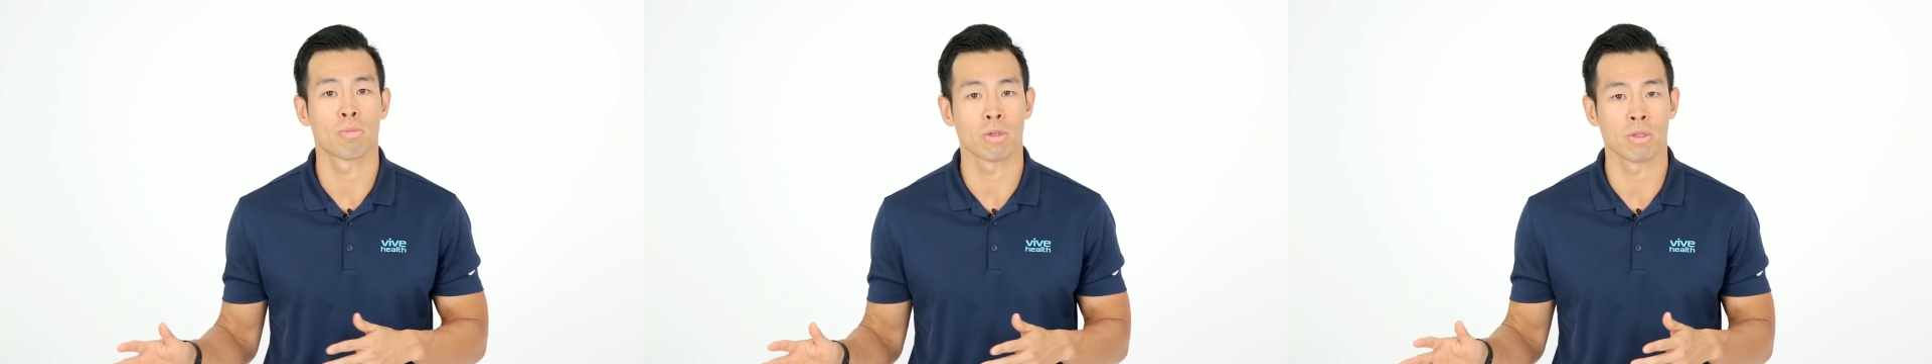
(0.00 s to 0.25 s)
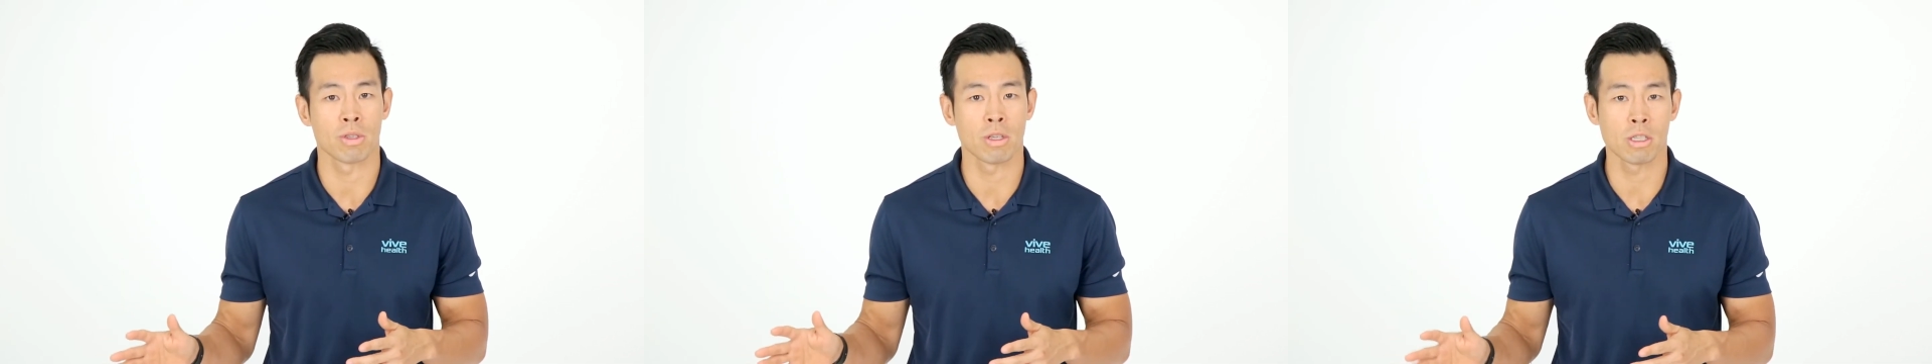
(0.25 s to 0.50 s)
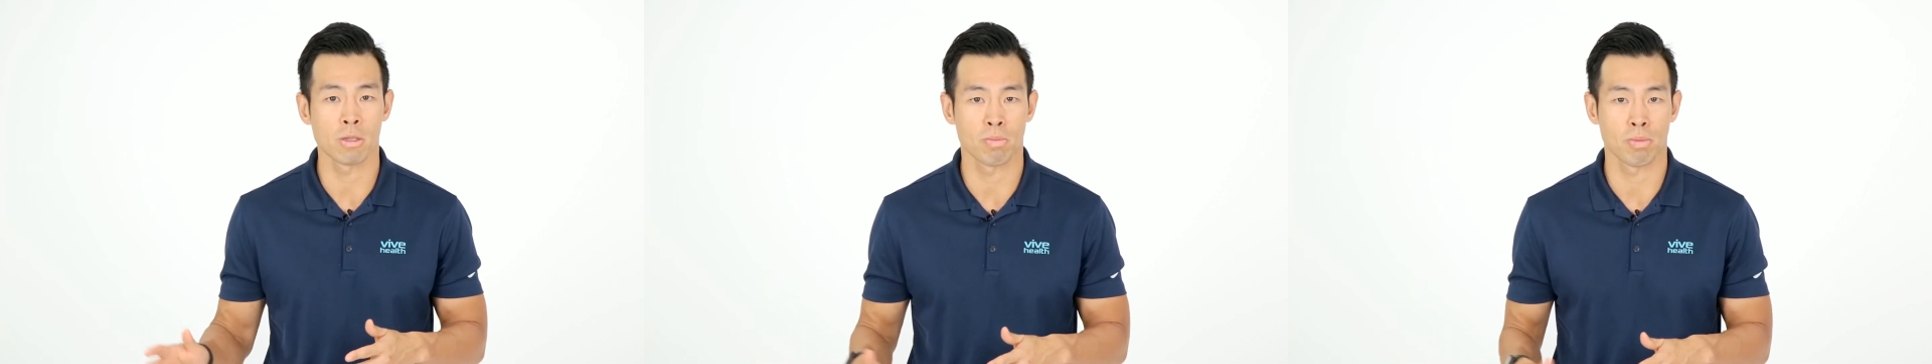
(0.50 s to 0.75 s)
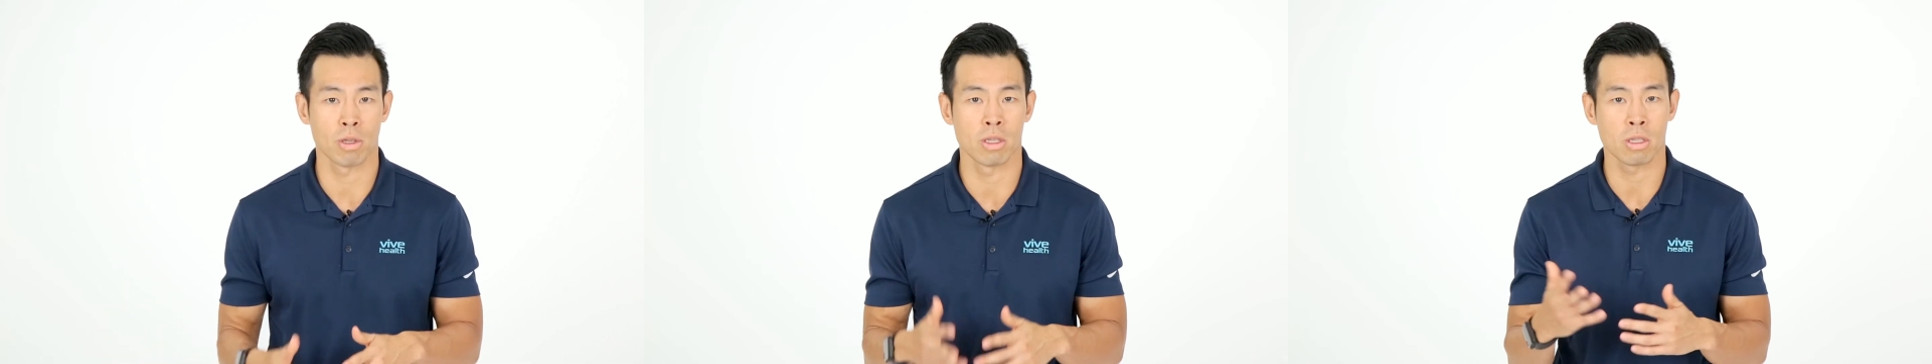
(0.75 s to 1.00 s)

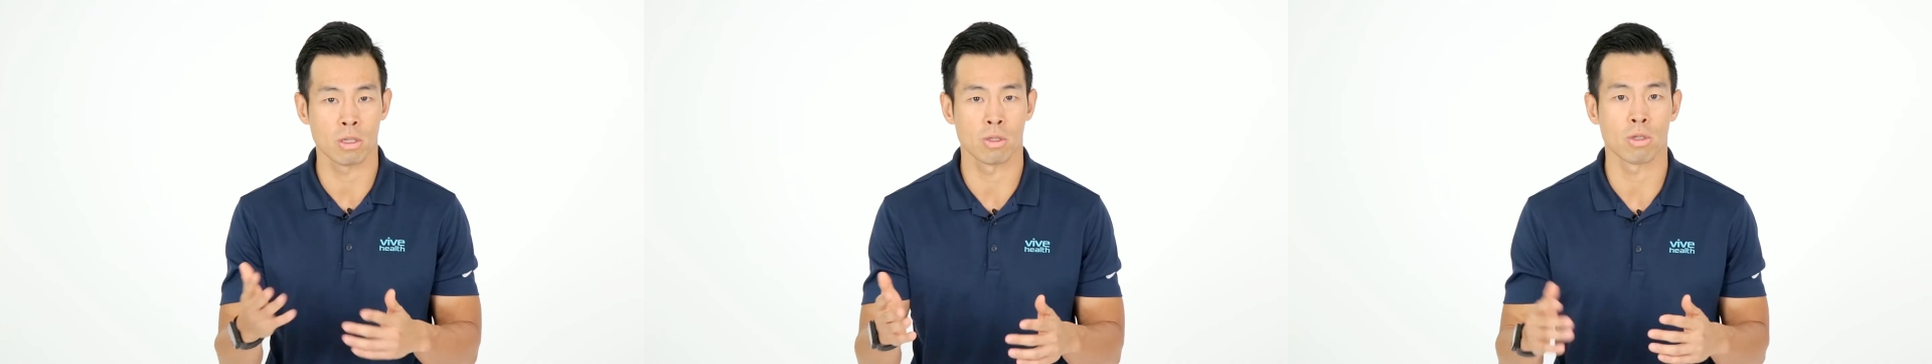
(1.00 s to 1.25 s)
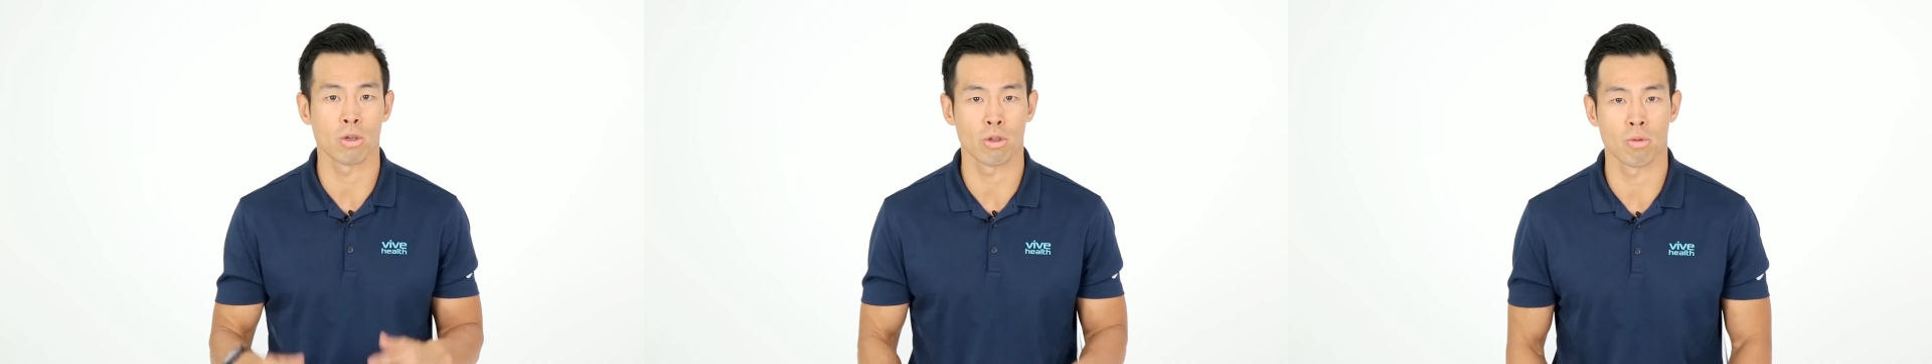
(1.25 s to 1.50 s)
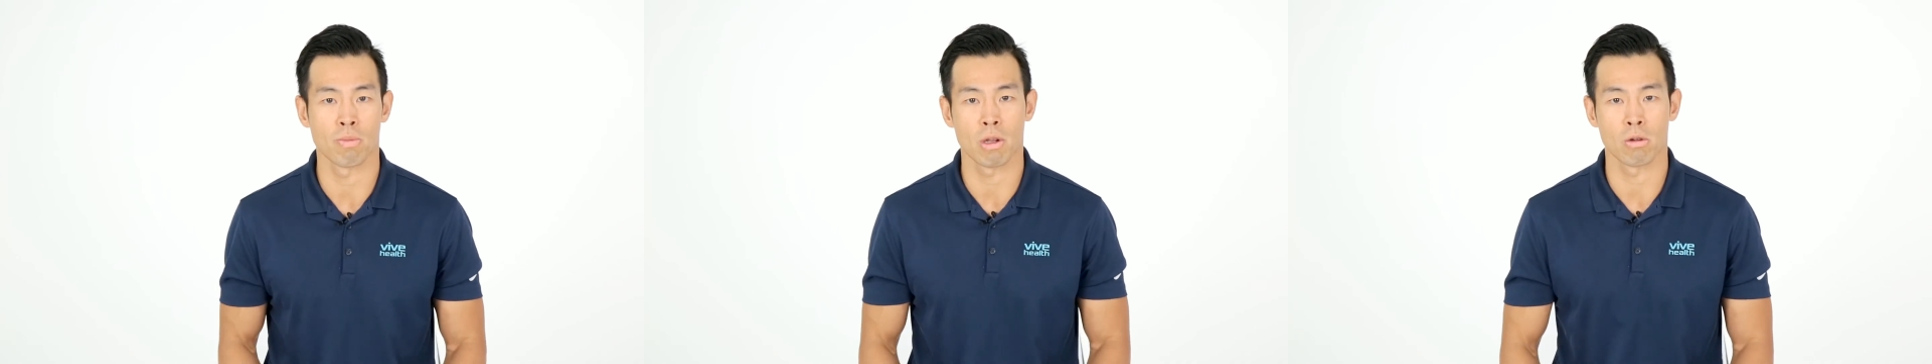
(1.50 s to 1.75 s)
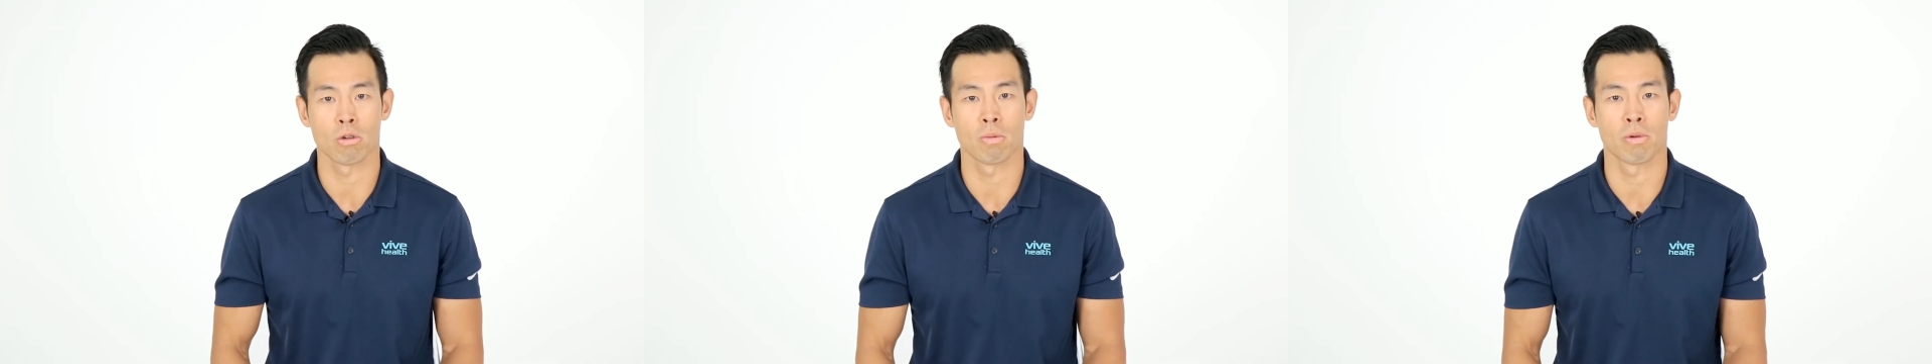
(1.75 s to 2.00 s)
persist, please consult your medical